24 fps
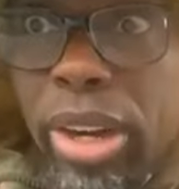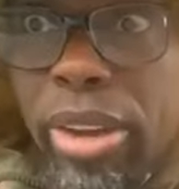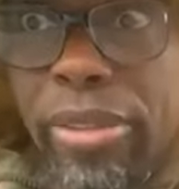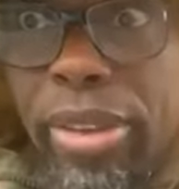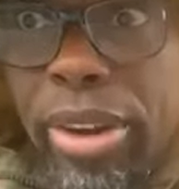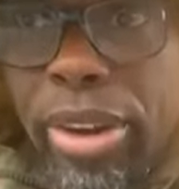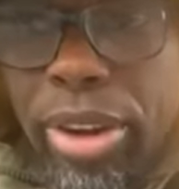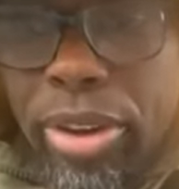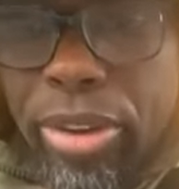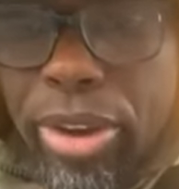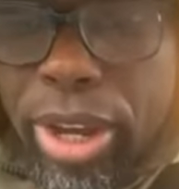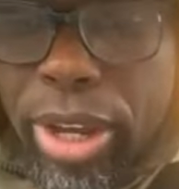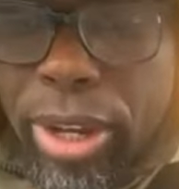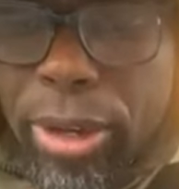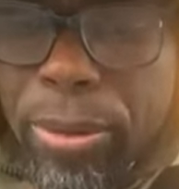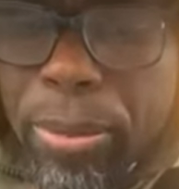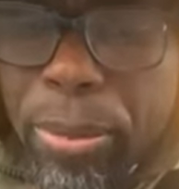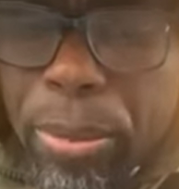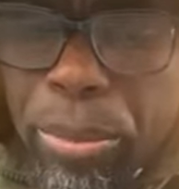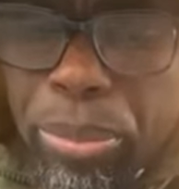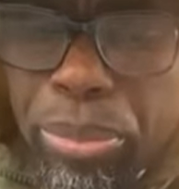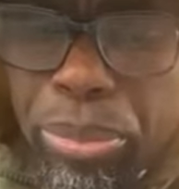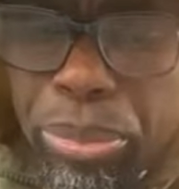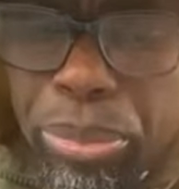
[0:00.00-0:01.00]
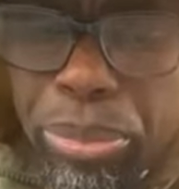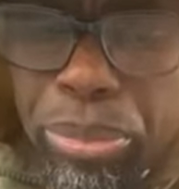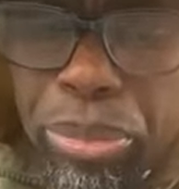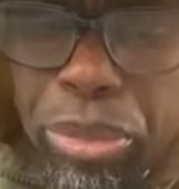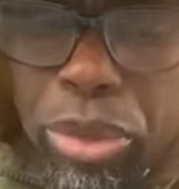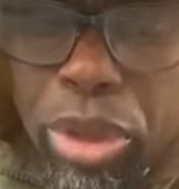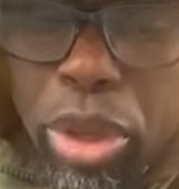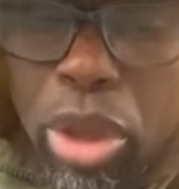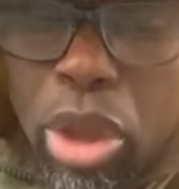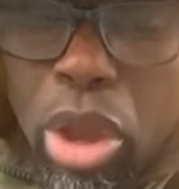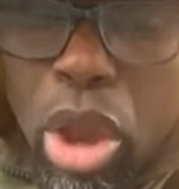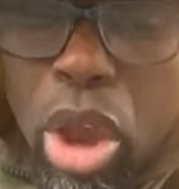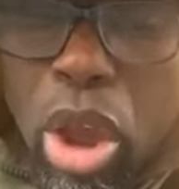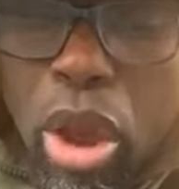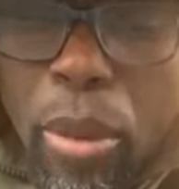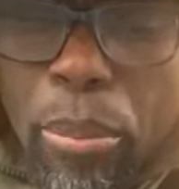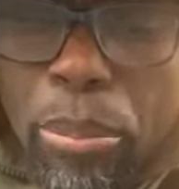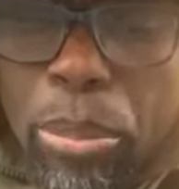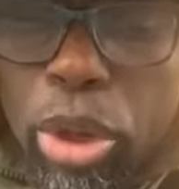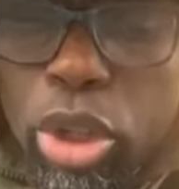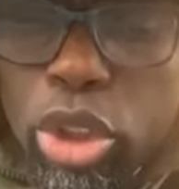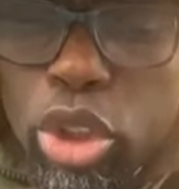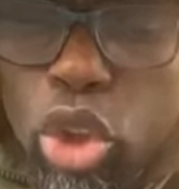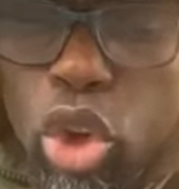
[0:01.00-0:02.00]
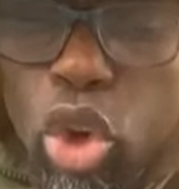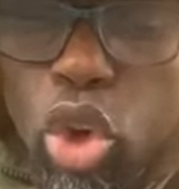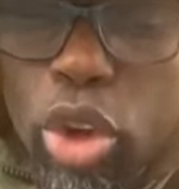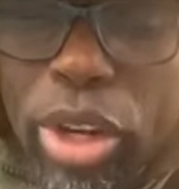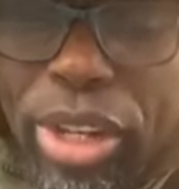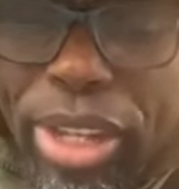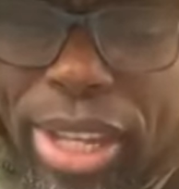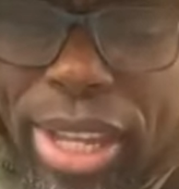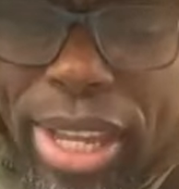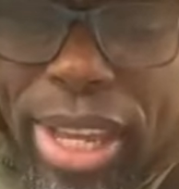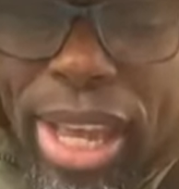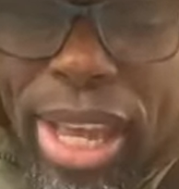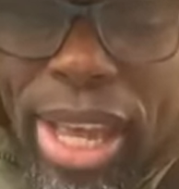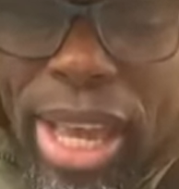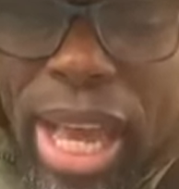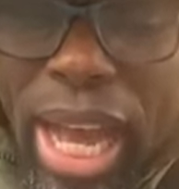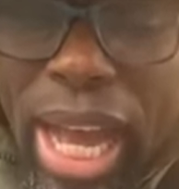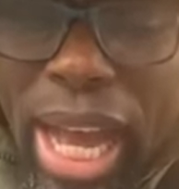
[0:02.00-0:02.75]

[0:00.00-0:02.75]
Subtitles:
Very, very rare. But only